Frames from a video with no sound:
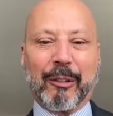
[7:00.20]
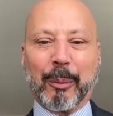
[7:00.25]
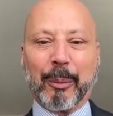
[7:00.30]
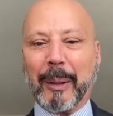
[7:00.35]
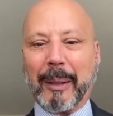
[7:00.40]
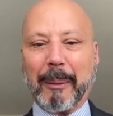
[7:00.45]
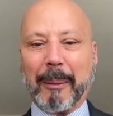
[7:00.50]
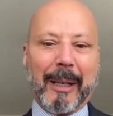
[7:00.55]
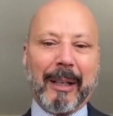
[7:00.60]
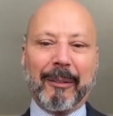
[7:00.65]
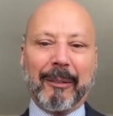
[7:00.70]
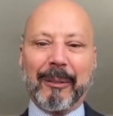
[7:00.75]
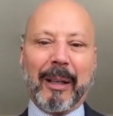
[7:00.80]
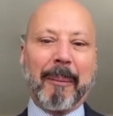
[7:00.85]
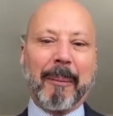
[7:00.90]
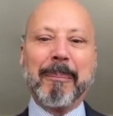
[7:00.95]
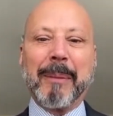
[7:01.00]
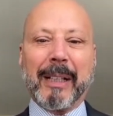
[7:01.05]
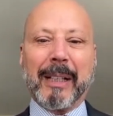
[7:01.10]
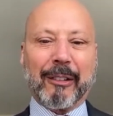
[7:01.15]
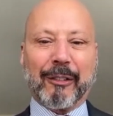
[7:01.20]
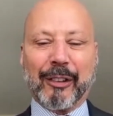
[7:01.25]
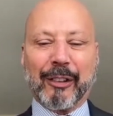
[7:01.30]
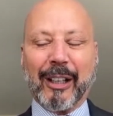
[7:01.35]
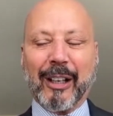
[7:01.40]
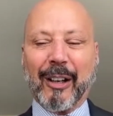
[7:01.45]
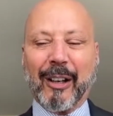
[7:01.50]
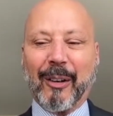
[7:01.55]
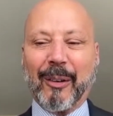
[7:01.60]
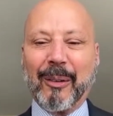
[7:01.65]
with about a minute to
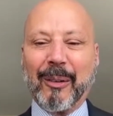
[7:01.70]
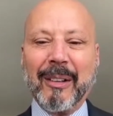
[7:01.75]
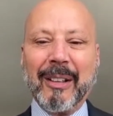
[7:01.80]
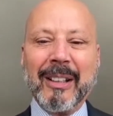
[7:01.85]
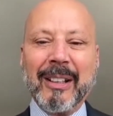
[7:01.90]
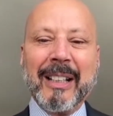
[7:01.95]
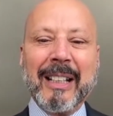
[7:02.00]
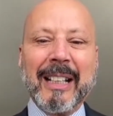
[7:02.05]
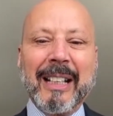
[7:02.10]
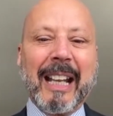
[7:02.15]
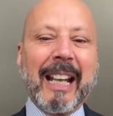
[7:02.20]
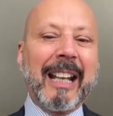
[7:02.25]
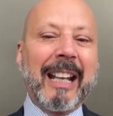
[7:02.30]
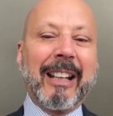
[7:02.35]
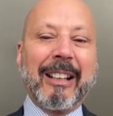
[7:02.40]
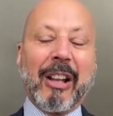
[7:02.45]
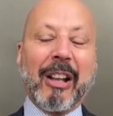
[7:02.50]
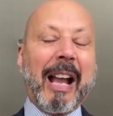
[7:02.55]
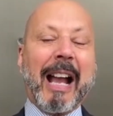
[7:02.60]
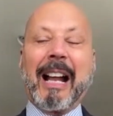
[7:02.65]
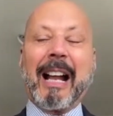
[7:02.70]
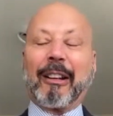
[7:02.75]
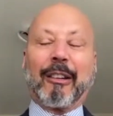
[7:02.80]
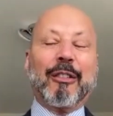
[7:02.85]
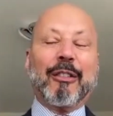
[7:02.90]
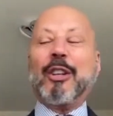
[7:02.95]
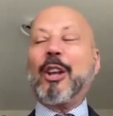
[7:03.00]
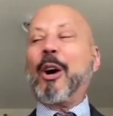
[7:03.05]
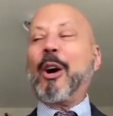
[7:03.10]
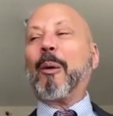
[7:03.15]
go. And out of
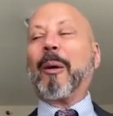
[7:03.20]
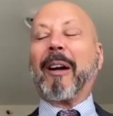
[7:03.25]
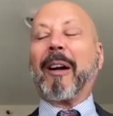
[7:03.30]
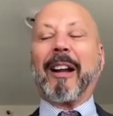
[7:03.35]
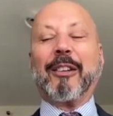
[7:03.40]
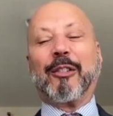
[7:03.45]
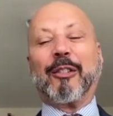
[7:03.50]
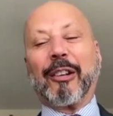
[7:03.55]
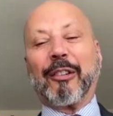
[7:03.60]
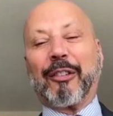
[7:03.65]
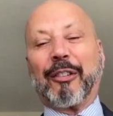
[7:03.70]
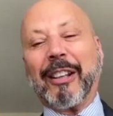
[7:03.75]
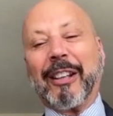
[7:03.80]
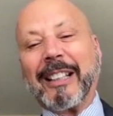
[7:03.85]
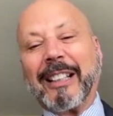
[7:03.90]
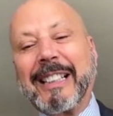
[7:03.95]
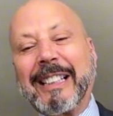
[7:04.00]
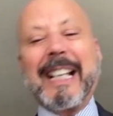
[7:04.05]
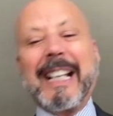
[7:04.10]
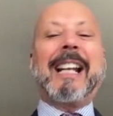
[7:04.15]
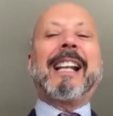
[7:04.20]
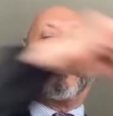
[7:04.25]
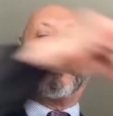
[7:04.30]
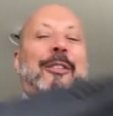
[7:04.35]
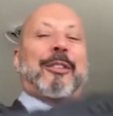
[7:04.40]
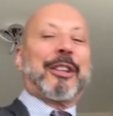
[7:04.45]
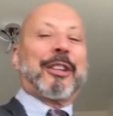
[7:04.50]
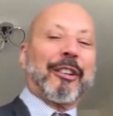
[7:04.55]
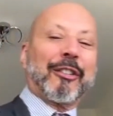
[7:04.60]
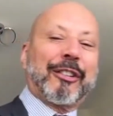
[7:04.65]
nowhere, I just said, "Get
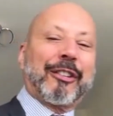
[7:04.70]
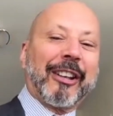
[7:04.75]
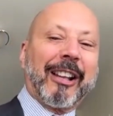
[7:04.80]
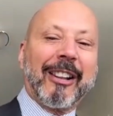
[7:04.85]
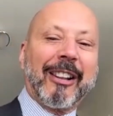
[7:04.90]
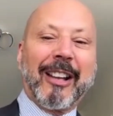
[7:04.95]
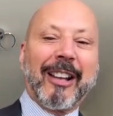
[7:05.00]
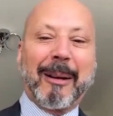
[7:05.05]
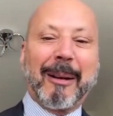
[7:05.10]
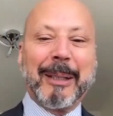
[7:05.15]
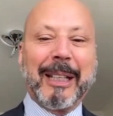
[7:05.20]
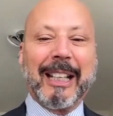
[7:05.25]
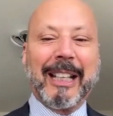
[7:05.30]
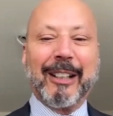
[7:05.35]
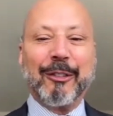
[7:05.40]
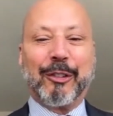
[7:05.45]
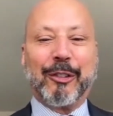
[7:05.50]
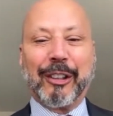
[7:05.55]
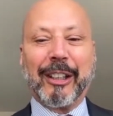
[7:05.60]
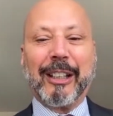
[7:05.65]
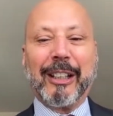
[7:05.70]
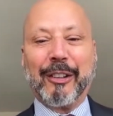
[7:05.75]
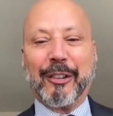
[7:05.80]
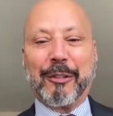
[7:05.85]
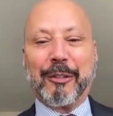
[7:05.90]
out the salami and cheese,